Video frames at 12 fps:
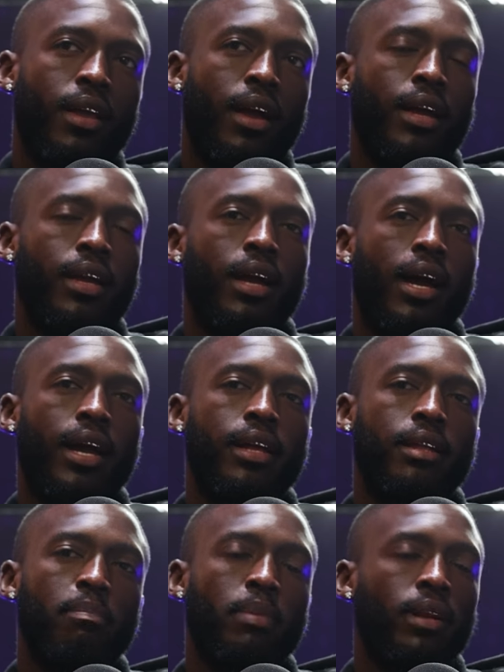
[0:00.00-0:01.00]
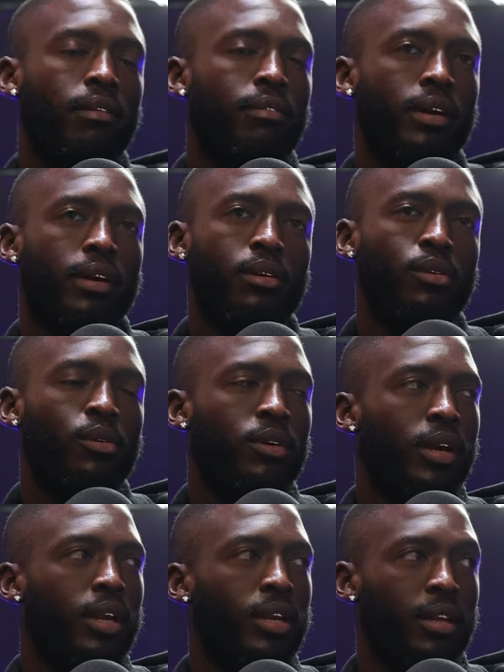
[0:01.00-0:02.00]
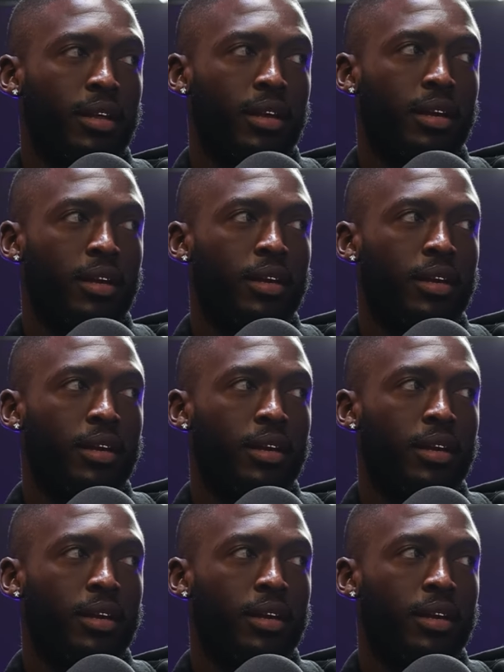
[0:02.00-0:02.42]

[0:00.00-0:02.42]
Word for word: I, I believe I can do anything.